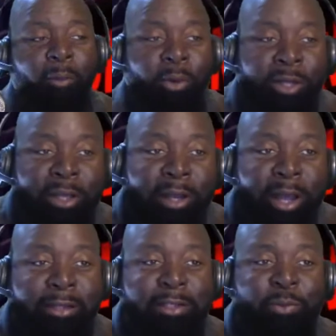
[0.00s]
want to get it.
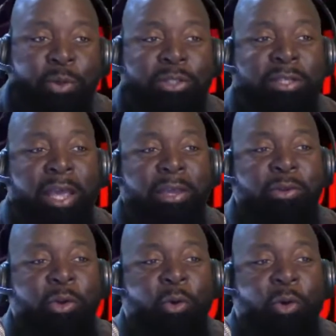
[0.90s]
I just want to say, you
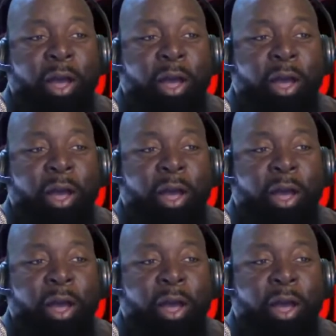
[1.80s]
know,